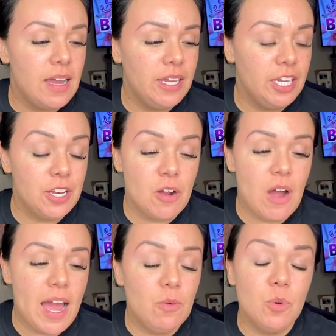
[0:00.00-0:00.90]
you know,
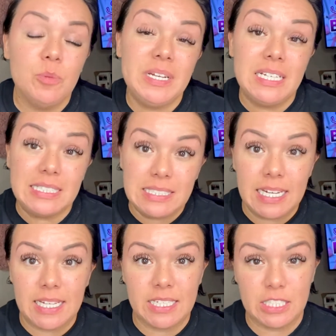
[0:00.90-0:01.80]
I will be listing
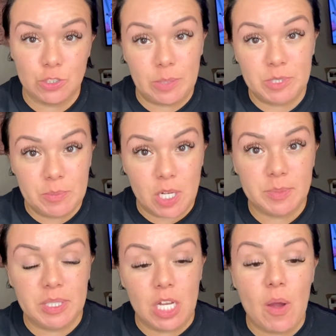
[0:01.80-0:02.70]
in the description box
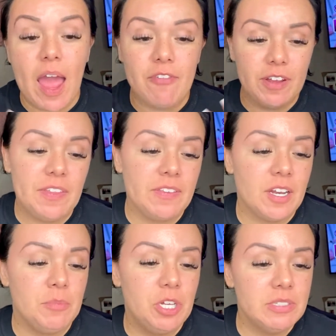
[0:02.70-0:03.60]
below everything that
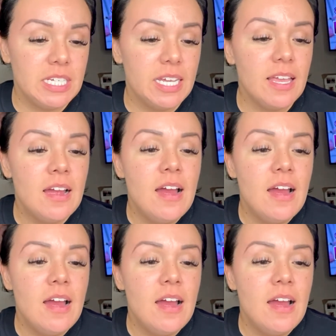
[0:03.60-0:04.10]
I'm using.